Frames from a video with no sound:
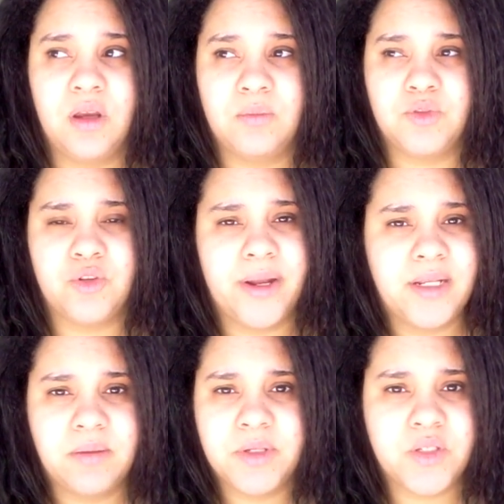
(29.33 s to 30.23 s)
Um,
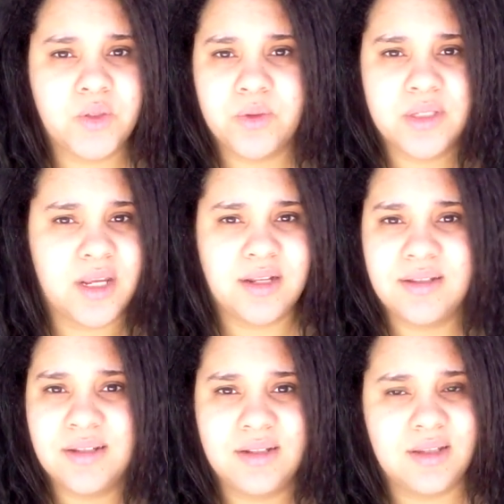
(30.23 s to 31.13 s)
tried to commit
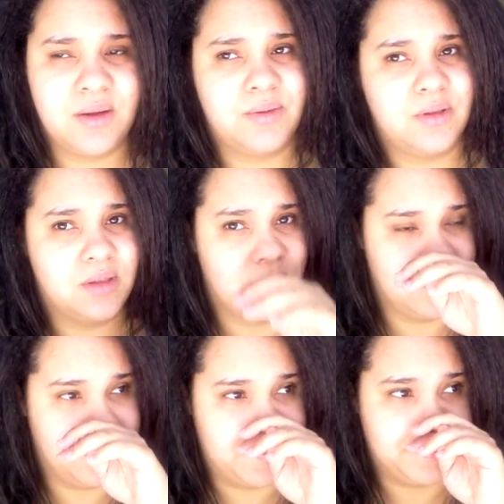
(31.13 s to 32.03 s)
suicide since I was
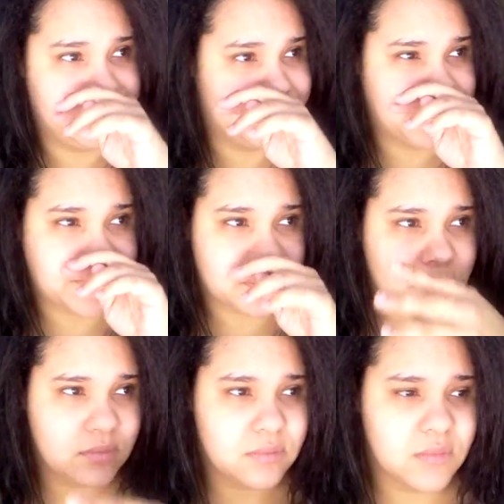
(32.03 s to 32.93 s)
um,
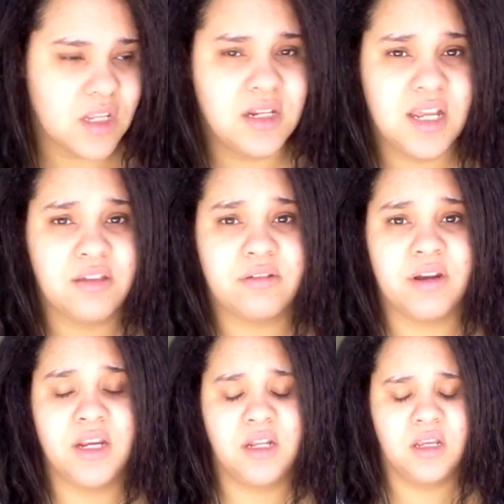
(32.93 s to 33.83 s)
in eighth
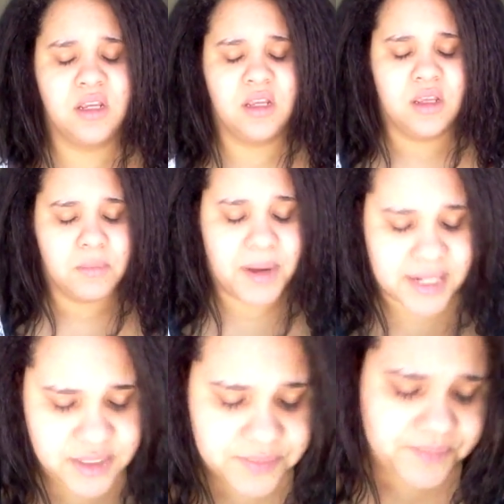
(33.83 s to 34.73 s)
grade,
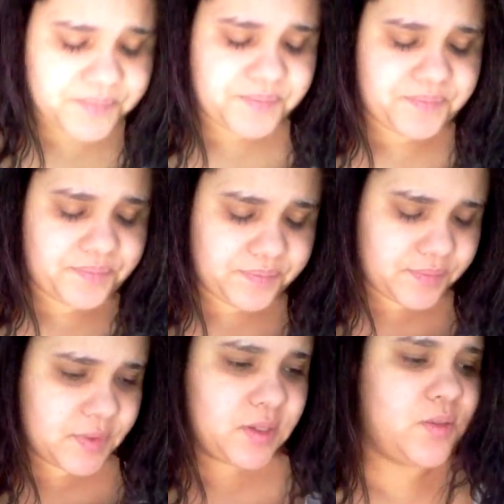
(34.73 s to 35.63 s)
but
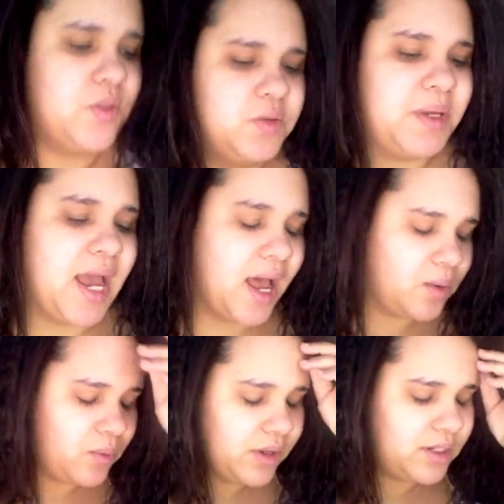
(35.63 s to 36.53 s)
excuse me,
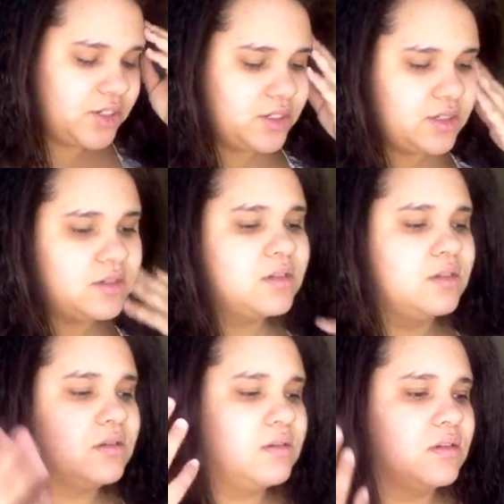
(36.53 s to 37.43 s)
I want to just
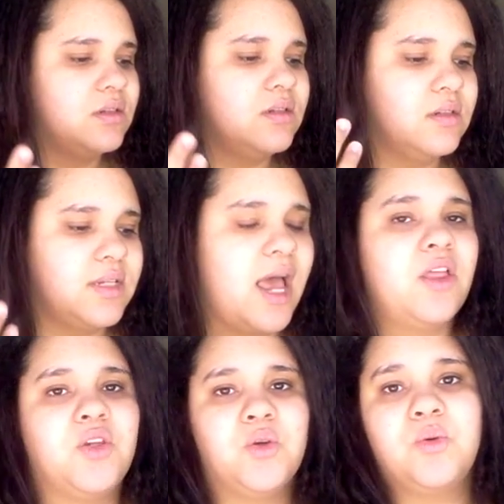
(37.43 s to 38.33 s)

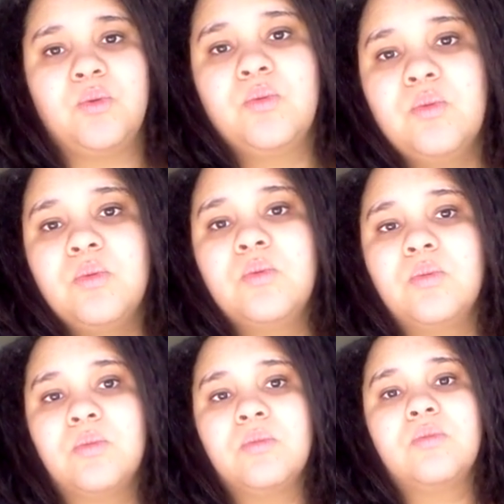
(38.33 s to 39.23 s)
tell you
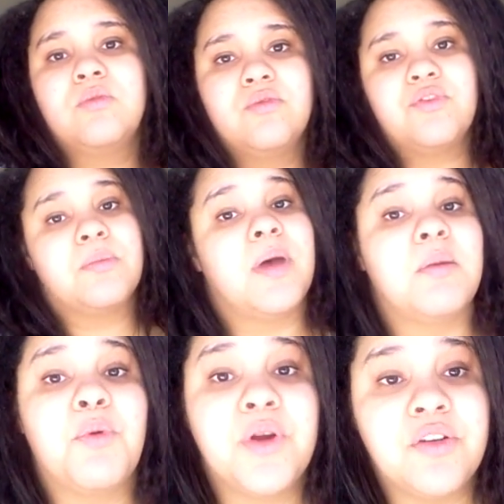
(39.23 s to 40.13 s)
from
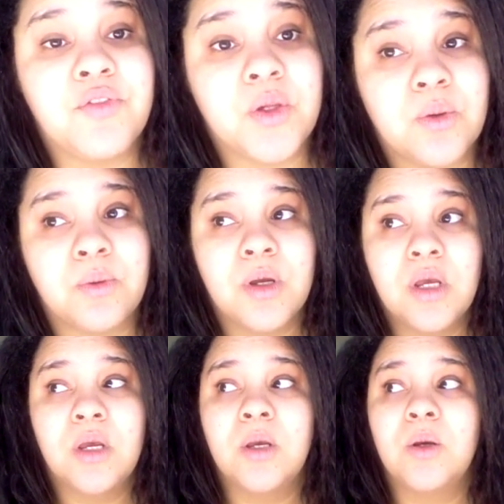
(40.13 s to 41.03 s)
my point of view
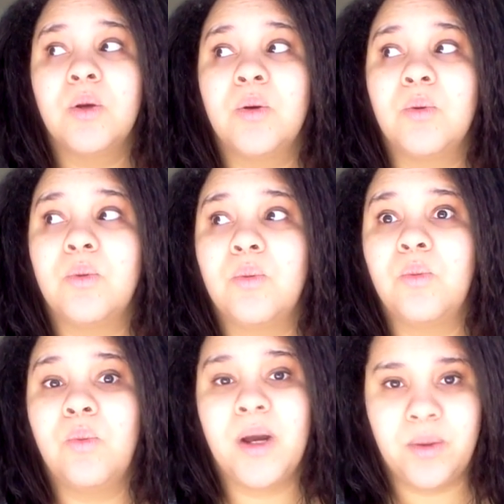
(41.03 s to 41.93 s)

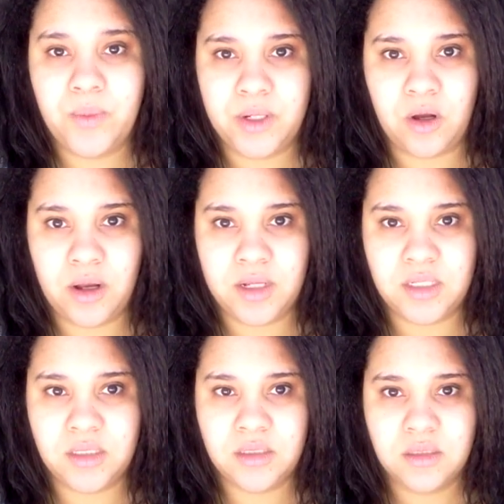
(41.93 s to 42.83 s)
what went
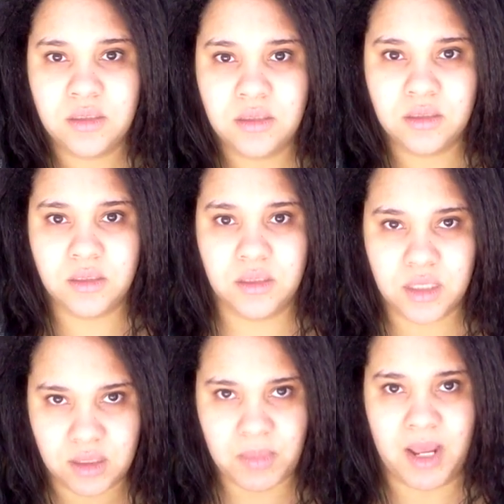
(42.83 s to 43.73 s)
on
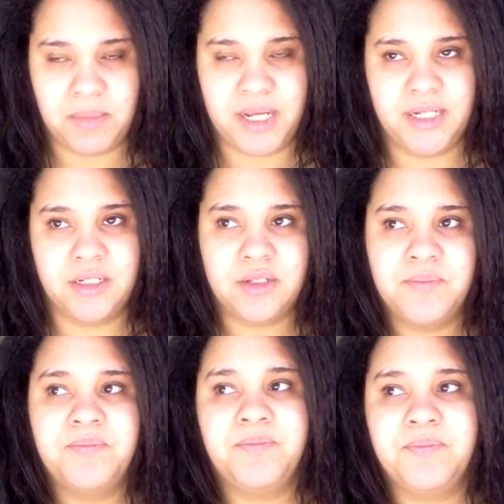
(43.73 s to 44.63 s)
in my mind,